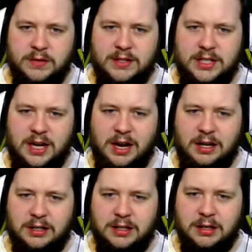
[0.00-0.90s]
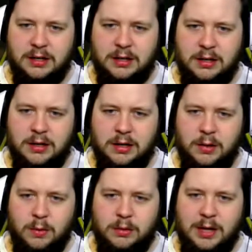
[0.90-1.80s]
of the dark.
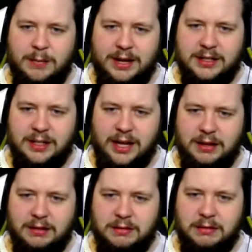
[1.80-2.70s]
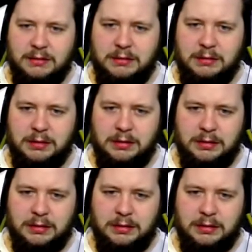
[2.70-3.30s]
We'll come back to that. Ooh.